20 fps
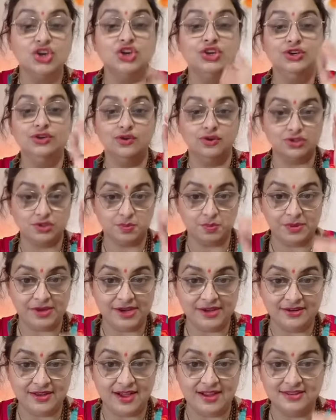your
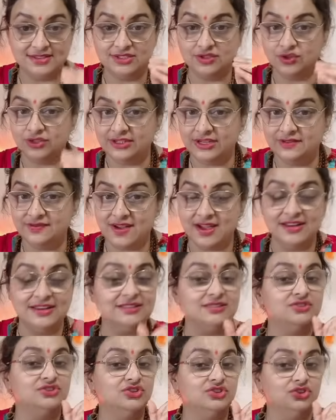spirit guides your divine
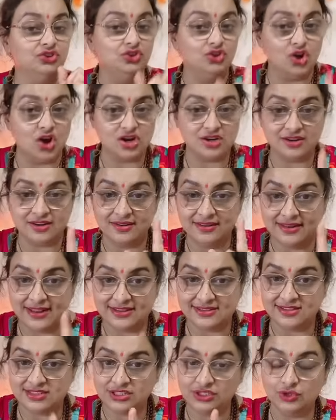is not
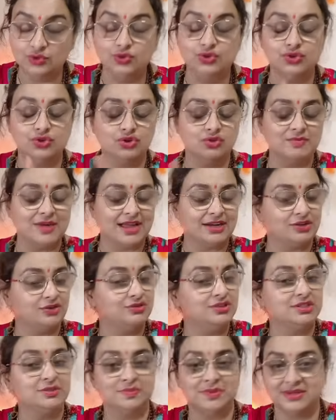letting you to go back to
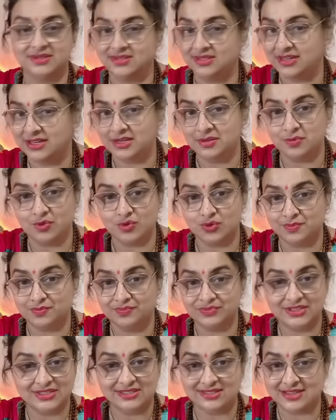this person anymore
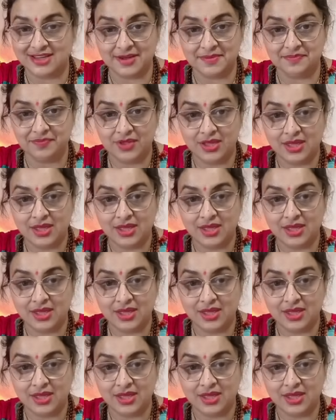this time